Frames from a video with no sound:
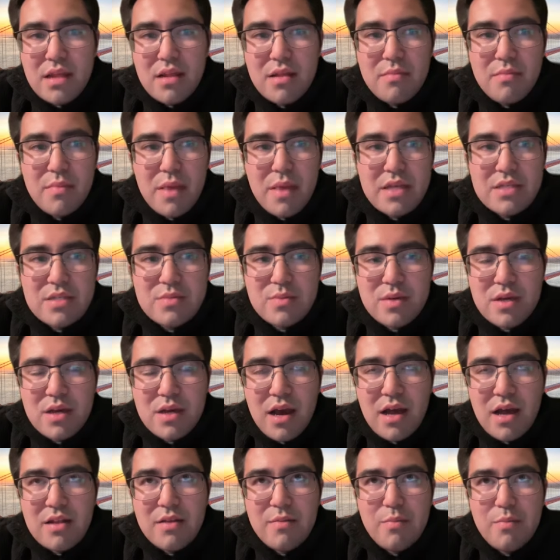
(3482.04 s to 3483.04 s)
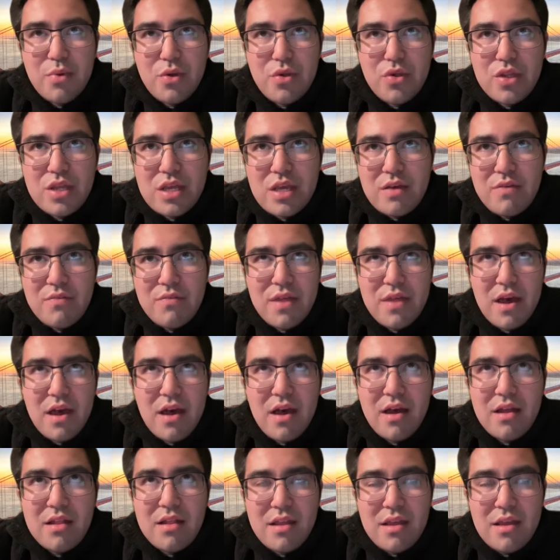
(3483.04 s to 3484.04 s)
that it makes me kind of believe
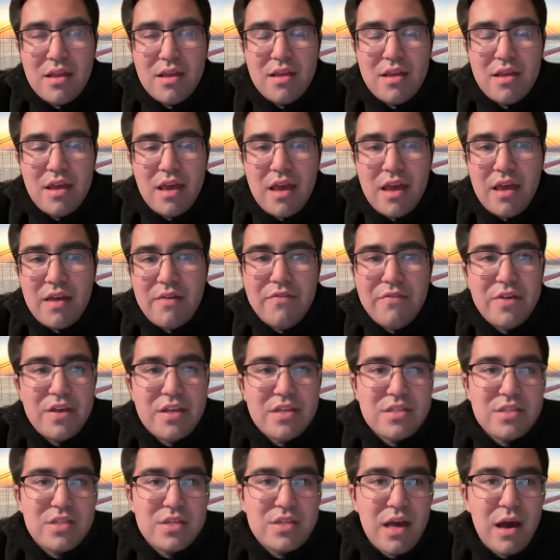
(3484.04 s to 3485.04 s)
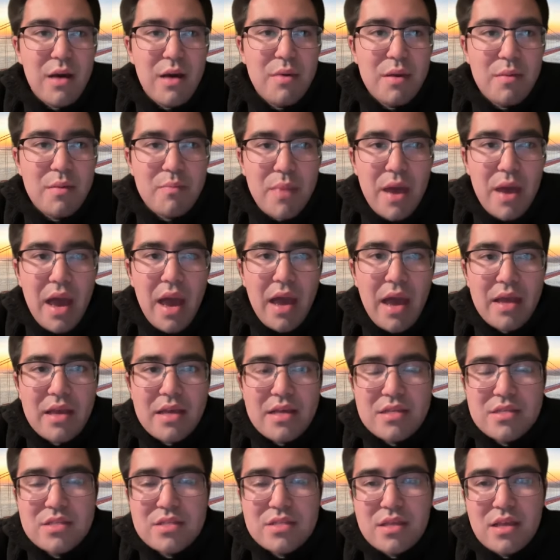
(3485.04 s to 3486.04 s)
that if he's coming back,
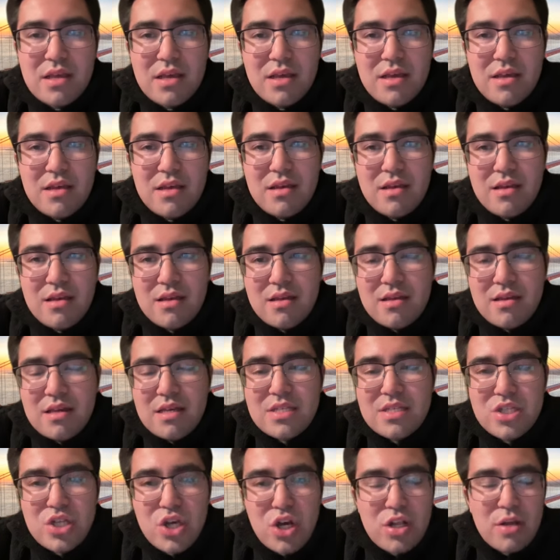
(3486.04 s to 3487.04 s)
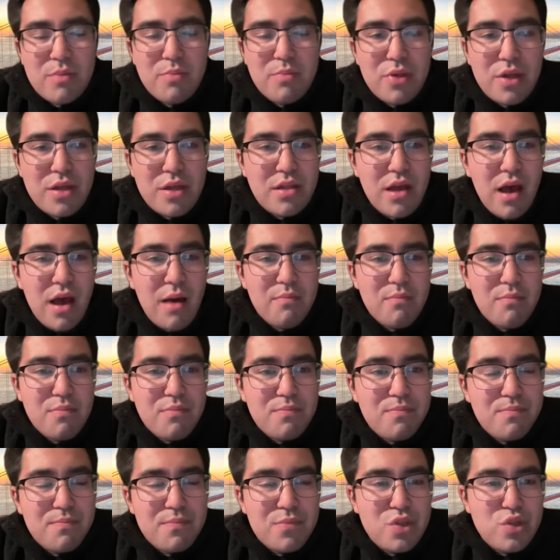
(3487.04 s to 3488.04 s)
he's he's going to play top
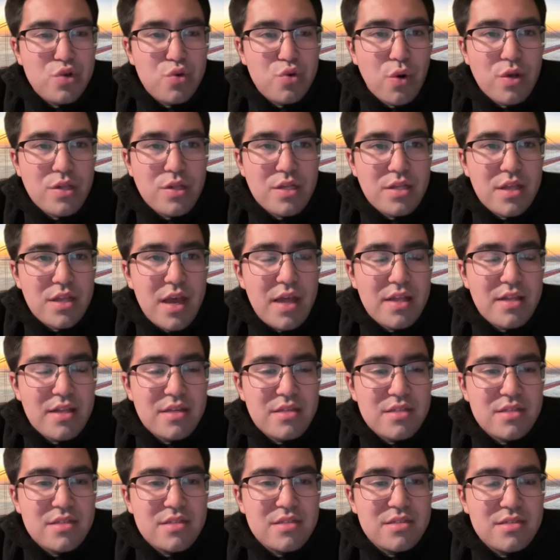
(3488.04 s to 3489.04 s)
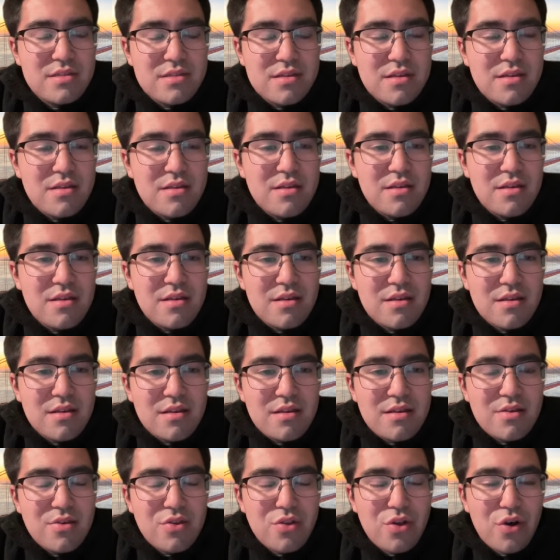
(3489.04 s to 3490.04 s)
20 tennis.
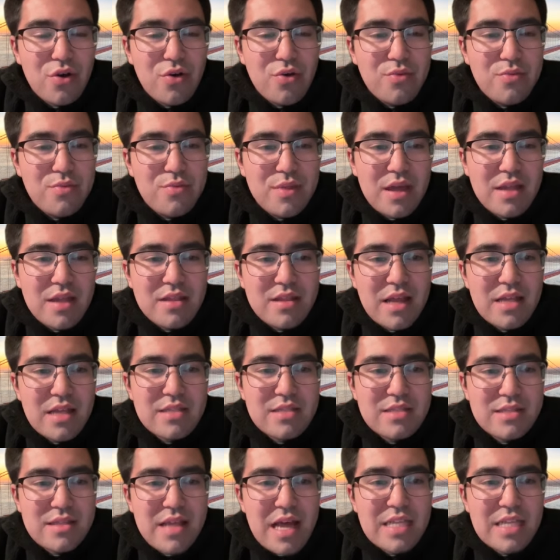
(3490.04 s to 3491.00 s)
You know that that